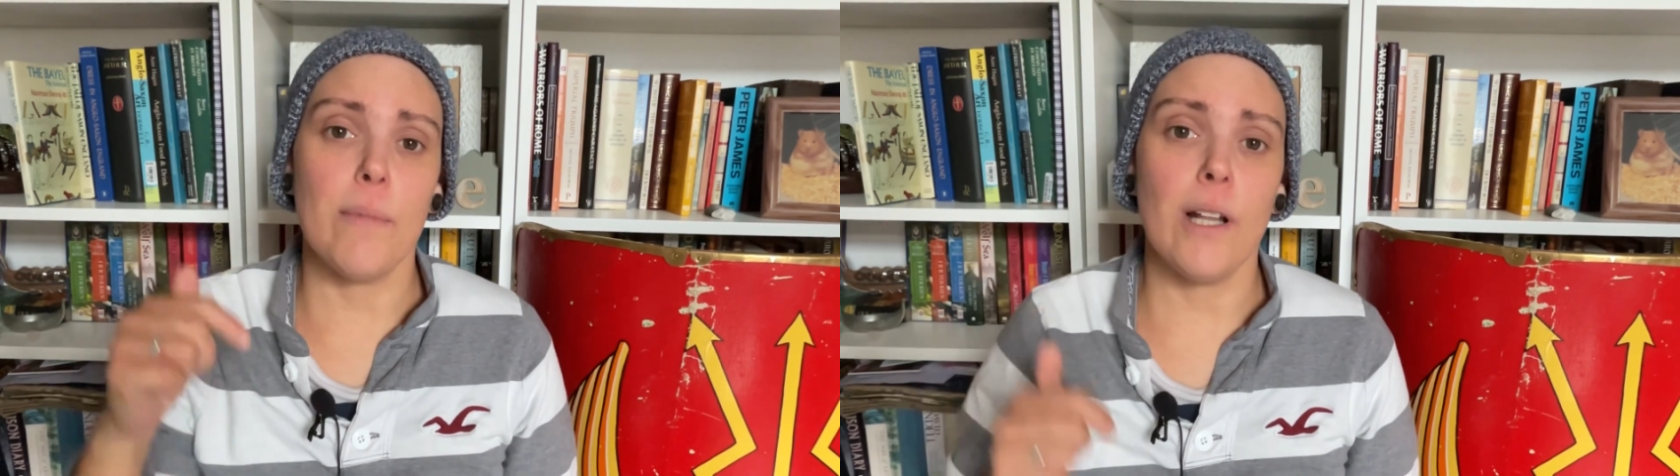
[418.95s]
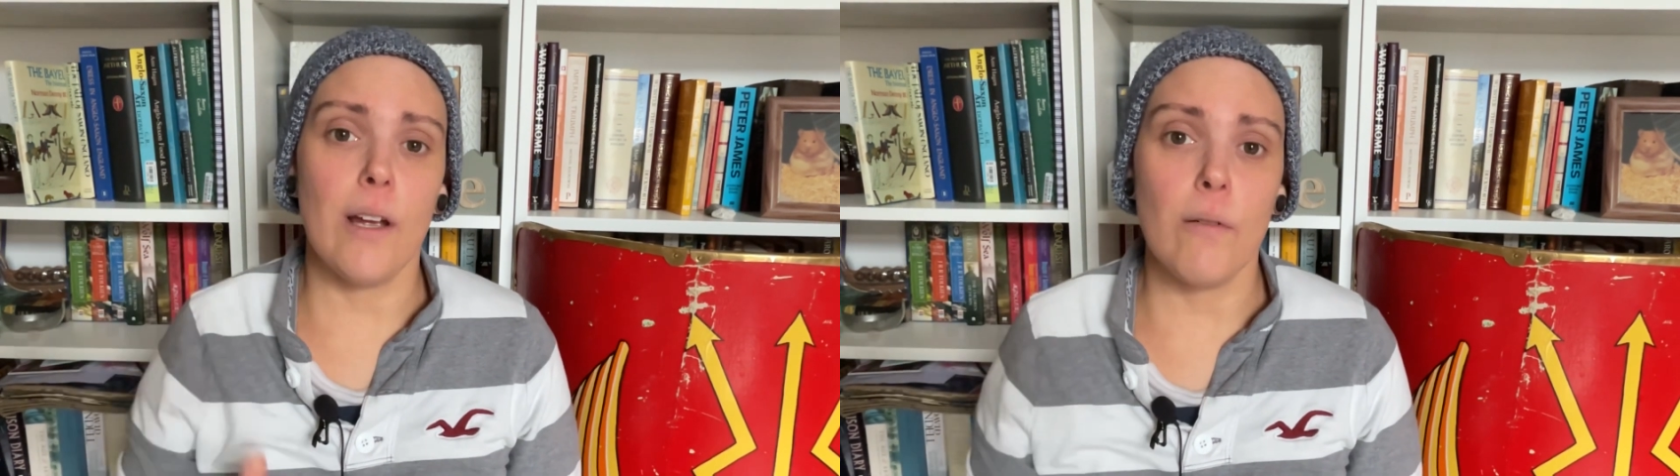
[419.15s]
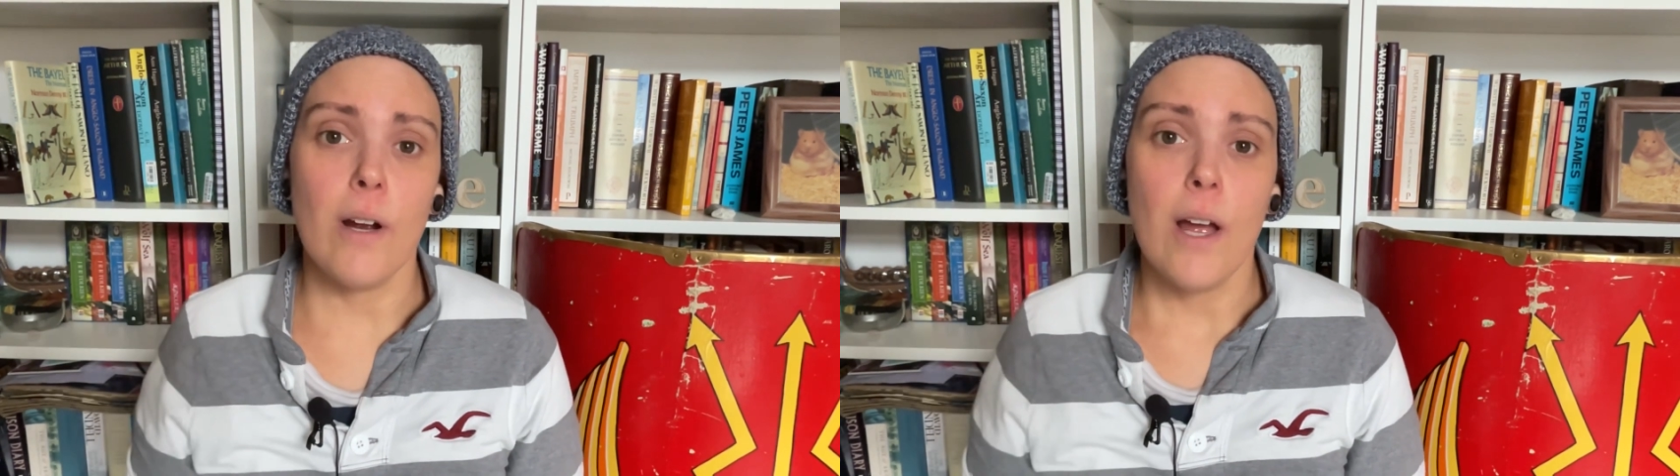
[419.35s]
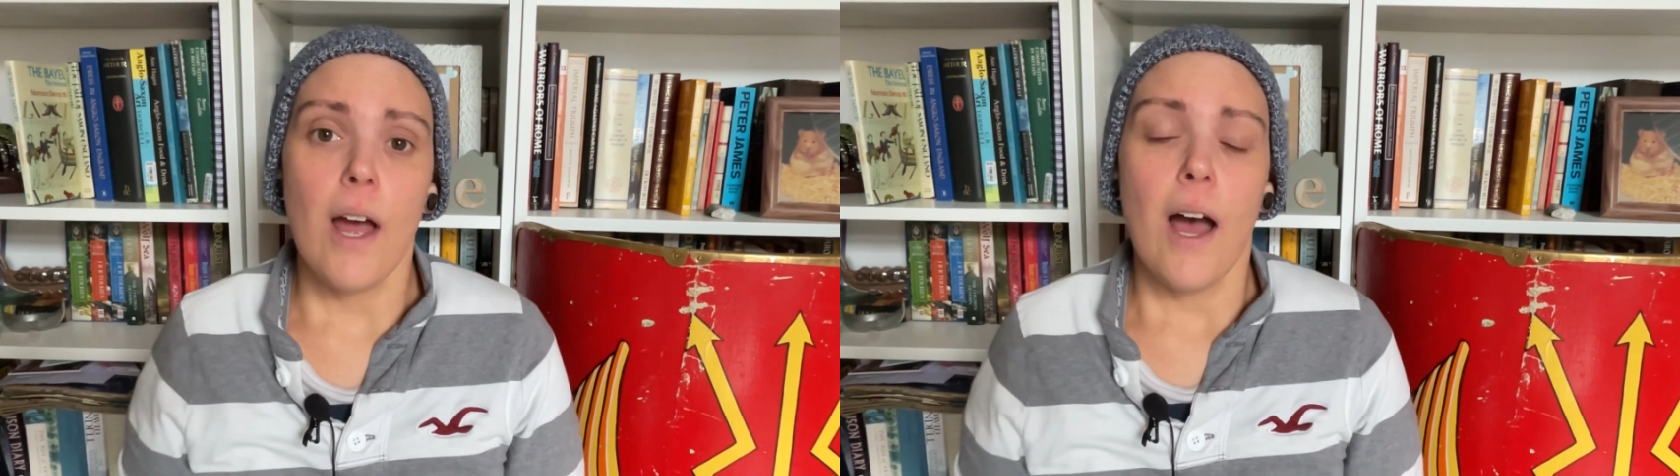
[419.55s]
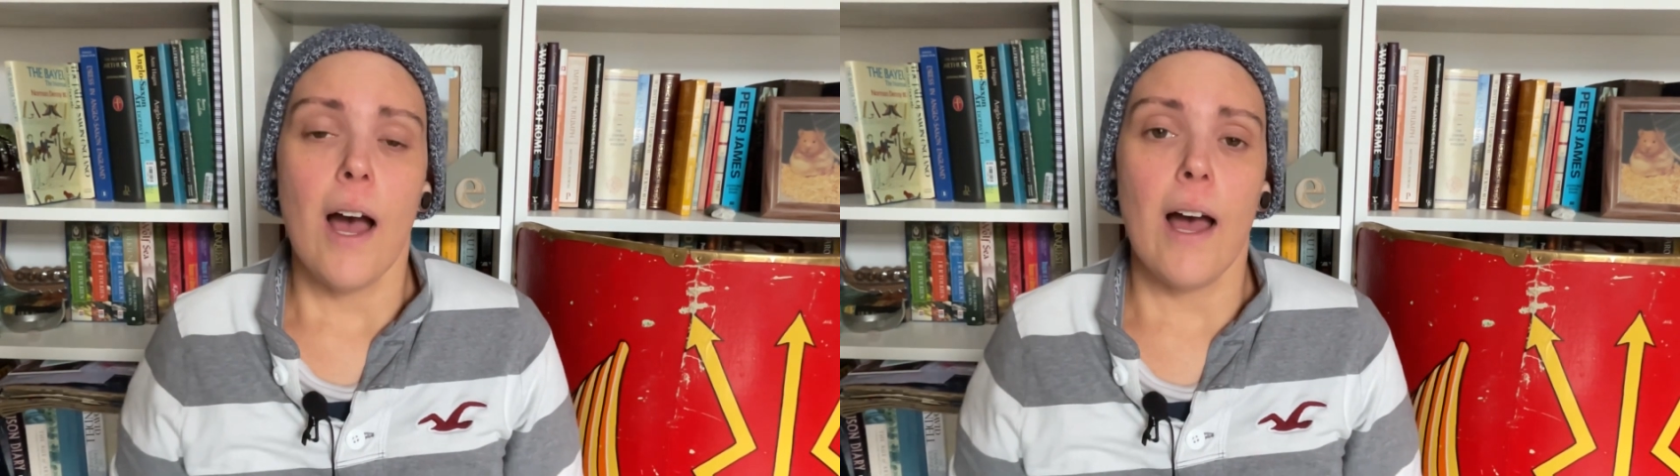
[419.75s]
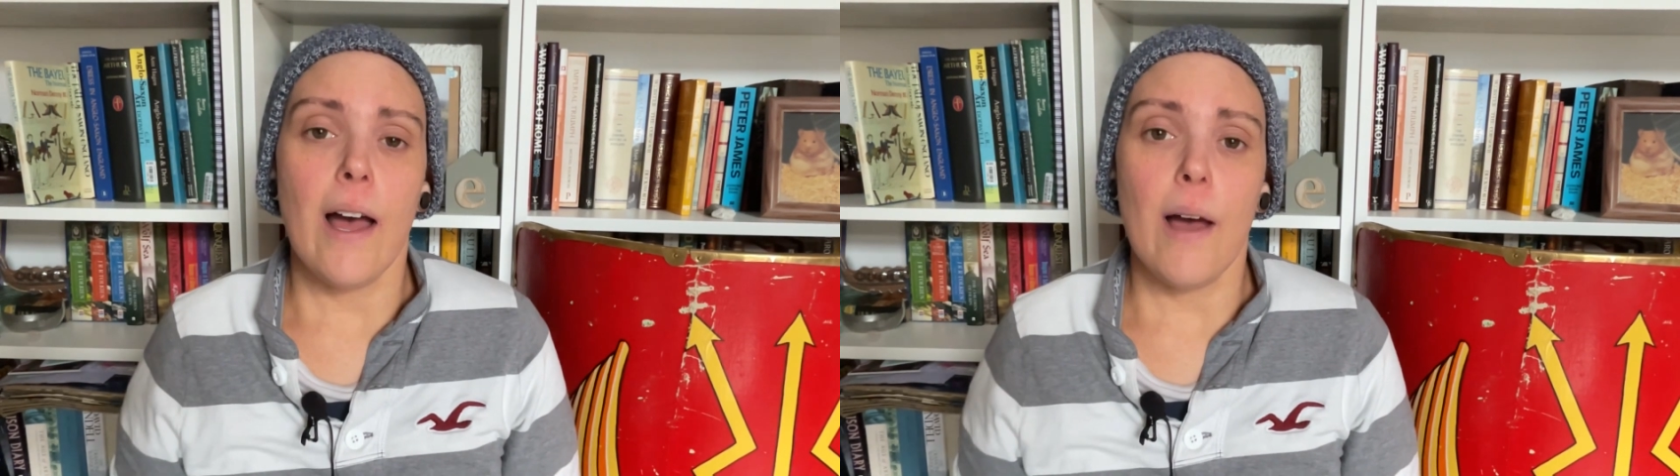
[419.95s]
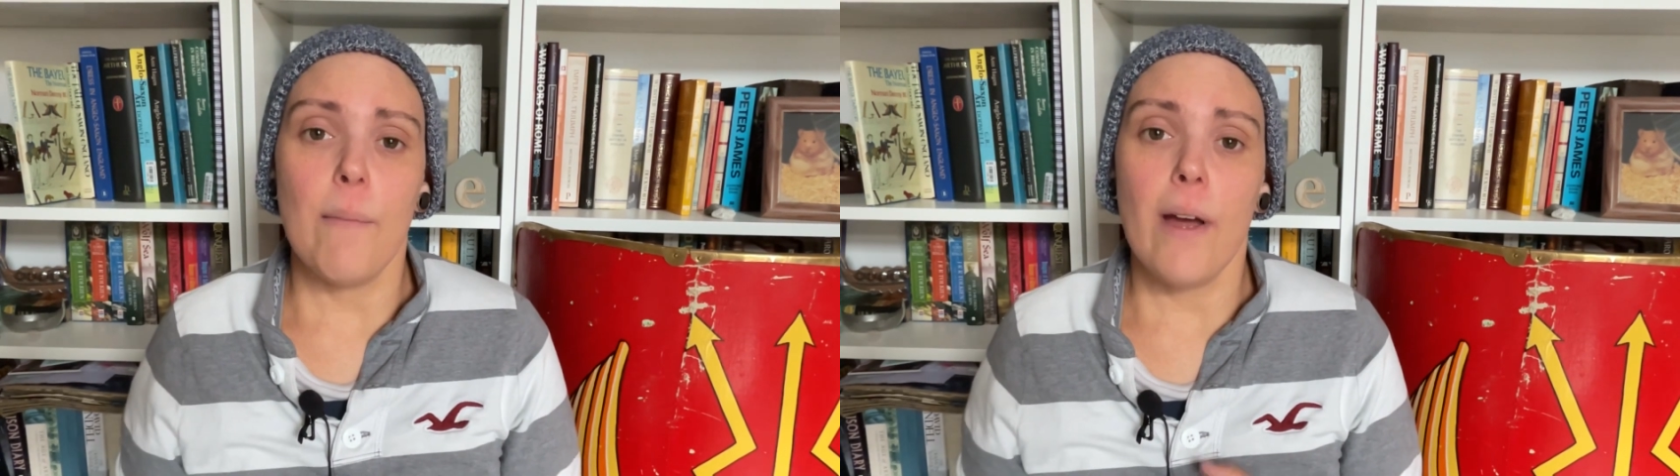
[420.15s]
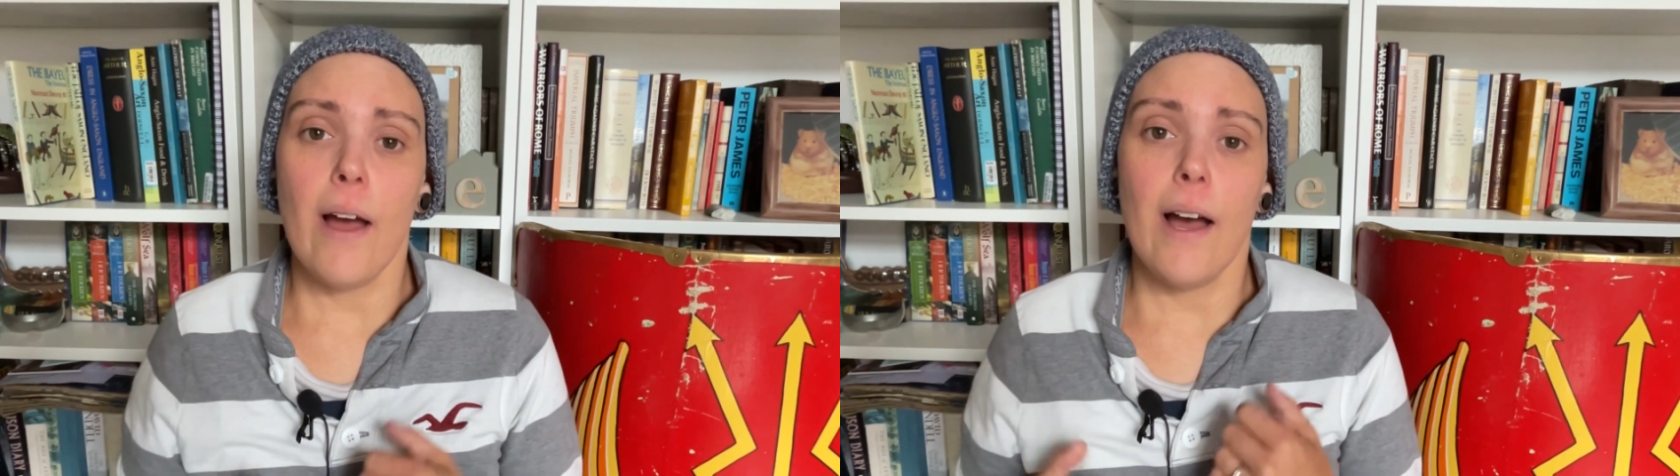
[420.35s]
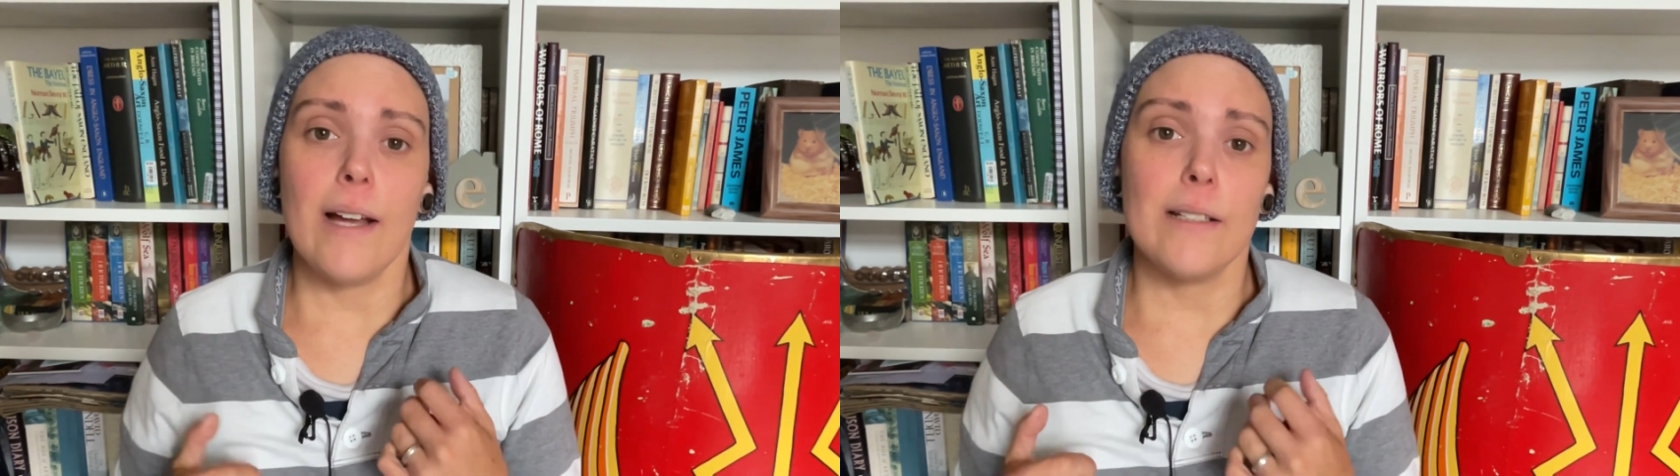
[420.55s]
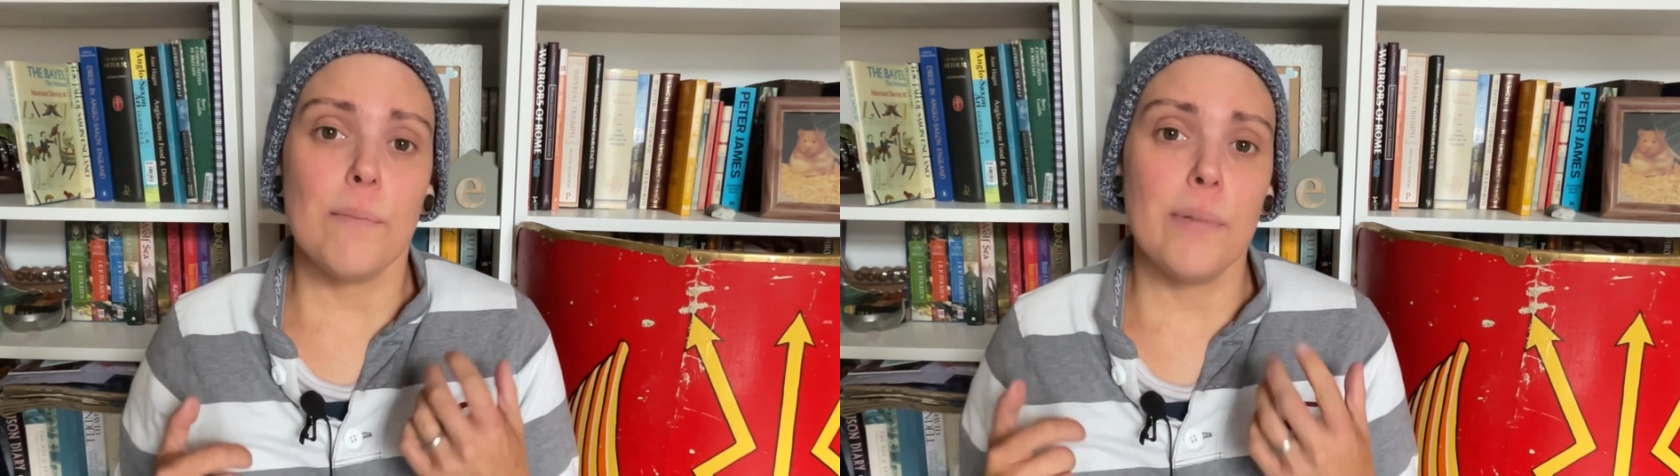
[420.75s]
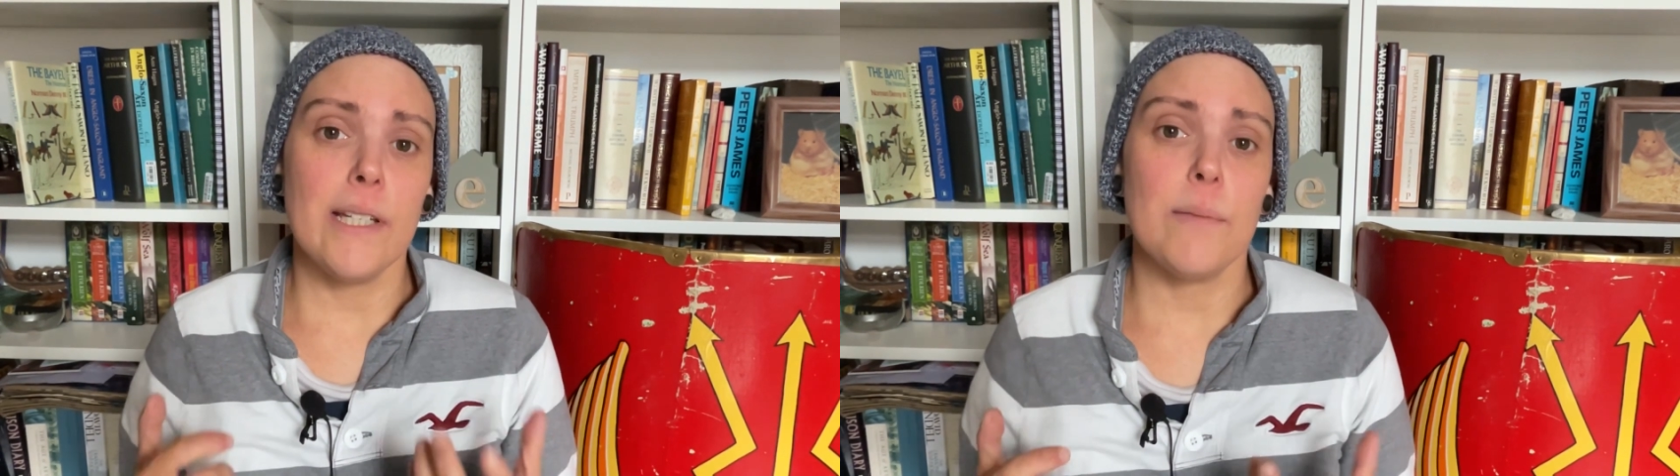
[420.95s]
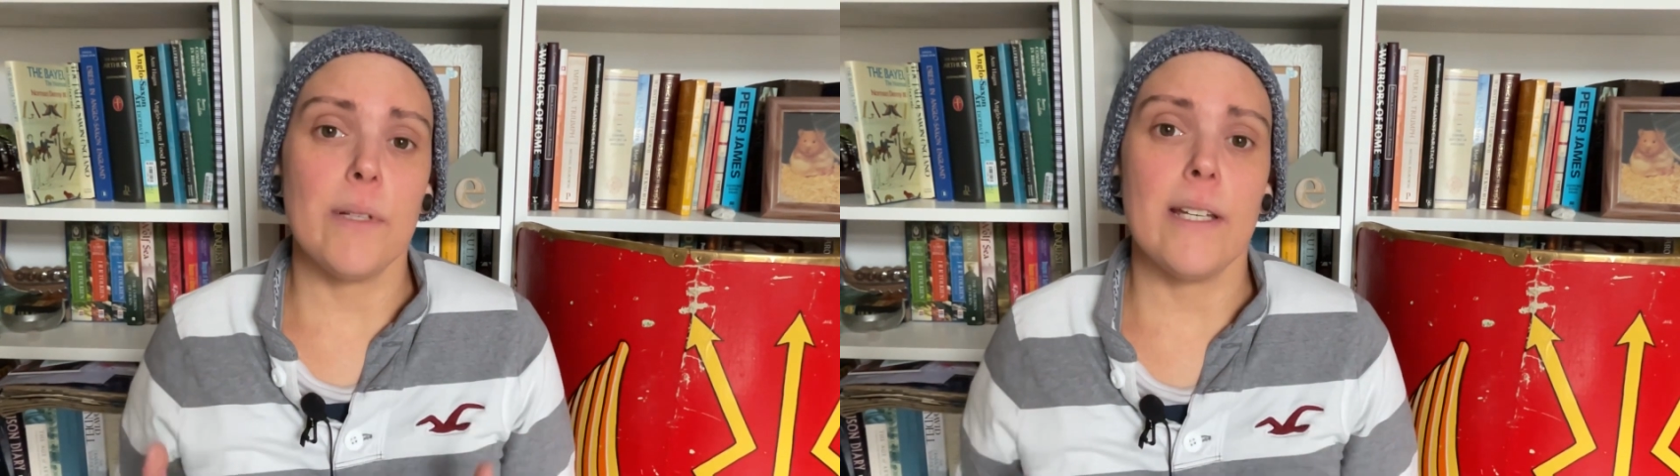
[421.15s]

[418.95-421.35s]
below. And please